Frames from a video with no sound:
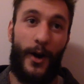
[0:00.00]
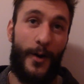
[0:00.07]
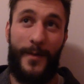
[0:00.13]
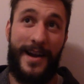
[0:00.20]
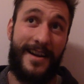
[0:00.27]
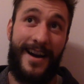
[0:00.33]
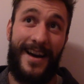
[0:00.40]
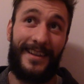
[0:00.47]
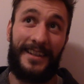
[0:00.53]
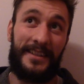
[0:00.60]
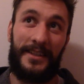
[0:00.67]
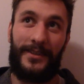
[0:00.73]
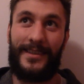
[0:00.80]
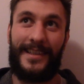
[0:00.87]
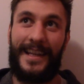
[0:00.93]
oh my God, this is
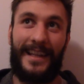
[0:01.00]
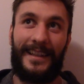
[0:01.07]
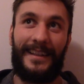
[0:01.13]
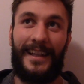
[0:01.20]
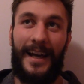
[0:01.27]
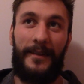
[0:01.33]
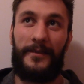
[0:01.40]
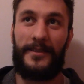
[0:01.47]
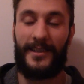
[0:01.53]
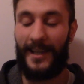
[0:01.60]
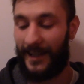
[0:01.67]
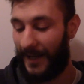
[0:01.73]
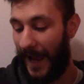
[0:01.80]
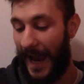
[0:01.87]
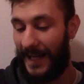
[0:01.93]
so sick, and I was
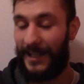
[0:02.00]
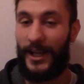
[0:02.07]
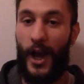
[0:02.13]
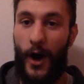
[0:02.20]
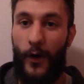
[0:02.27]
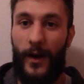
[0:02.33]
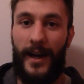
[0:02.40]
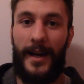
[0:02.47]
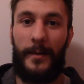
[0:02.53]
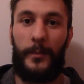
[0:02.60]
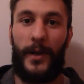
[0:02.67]
like, I had to go,